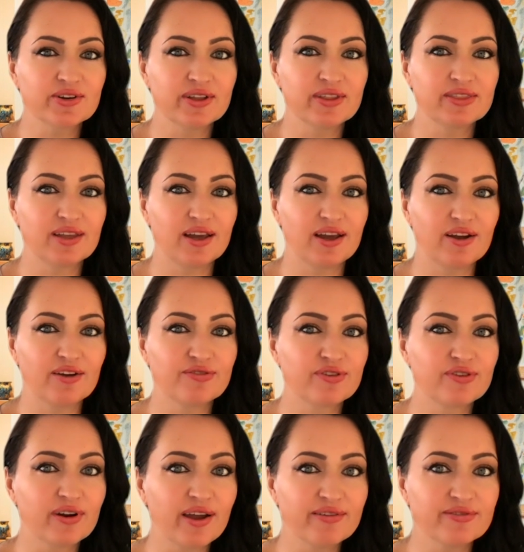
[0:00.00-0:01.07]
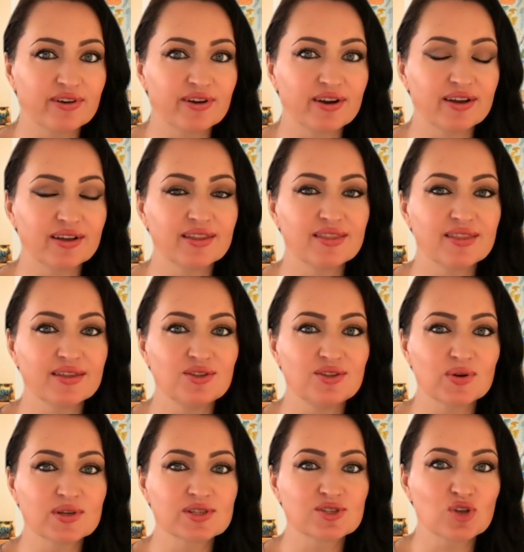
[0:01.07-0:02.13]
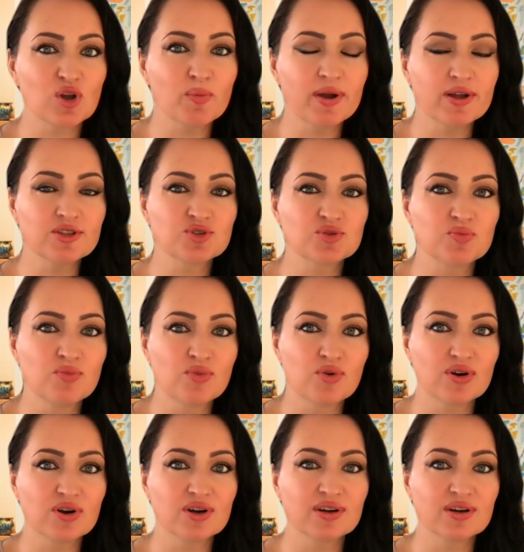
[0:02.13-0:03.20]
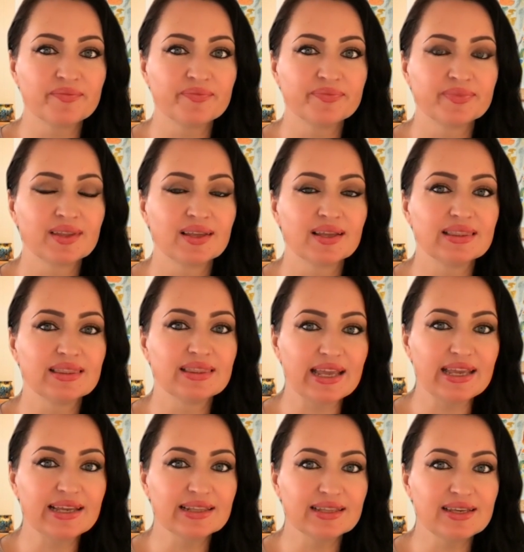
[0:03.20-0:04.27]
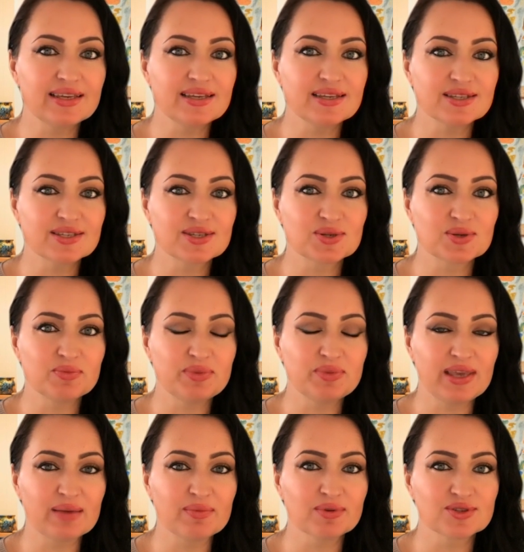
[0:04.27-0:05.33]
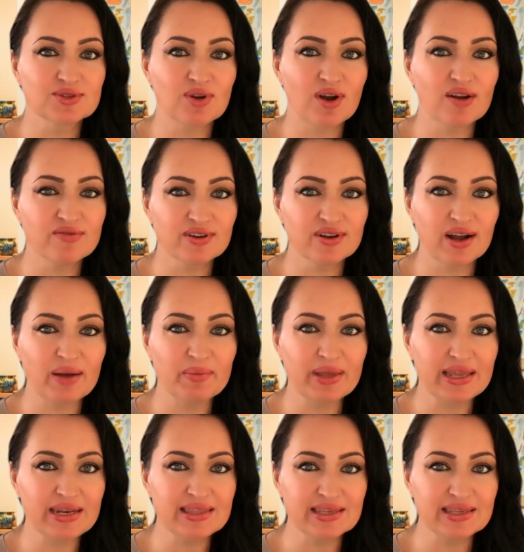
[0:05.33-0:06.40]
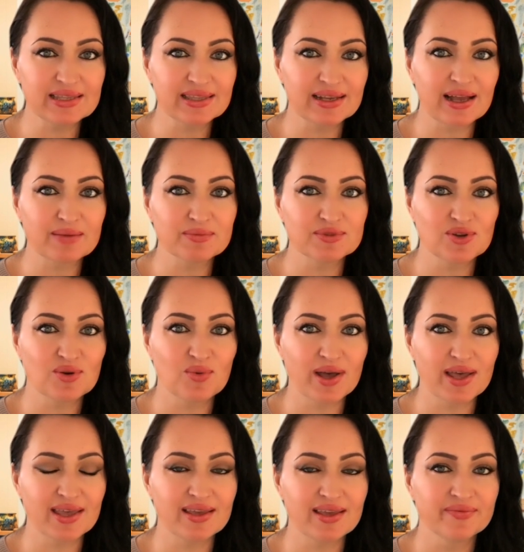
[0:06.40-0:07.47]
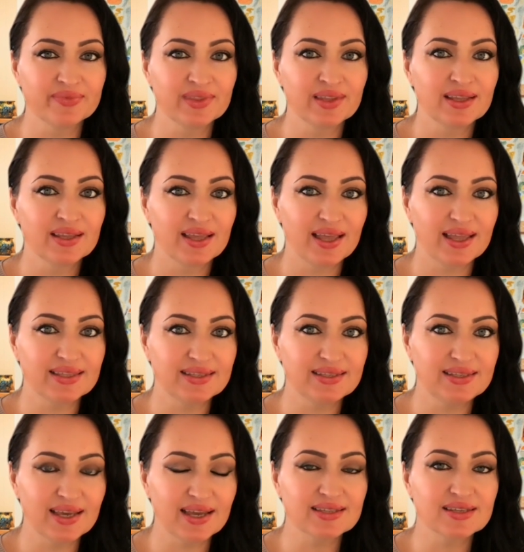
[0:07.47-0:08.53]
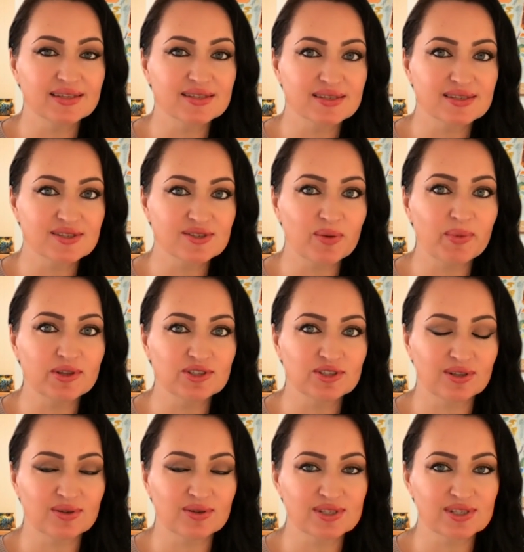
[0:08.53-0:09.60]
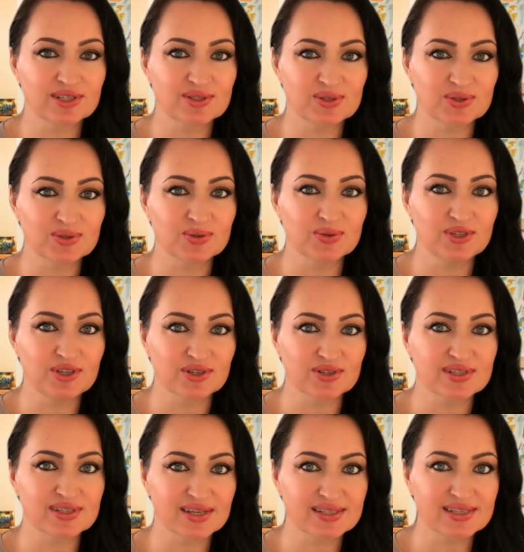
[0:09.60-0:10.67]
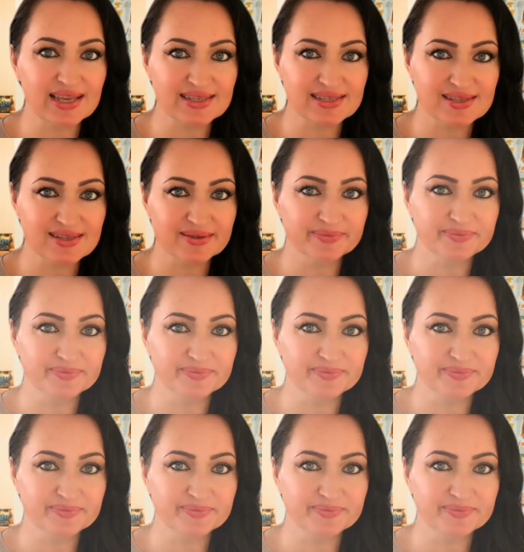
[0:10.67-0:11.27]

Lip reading: it there forever, and then you are so much more likely to be able to overcome anything that comes your way and get so much closer to your success.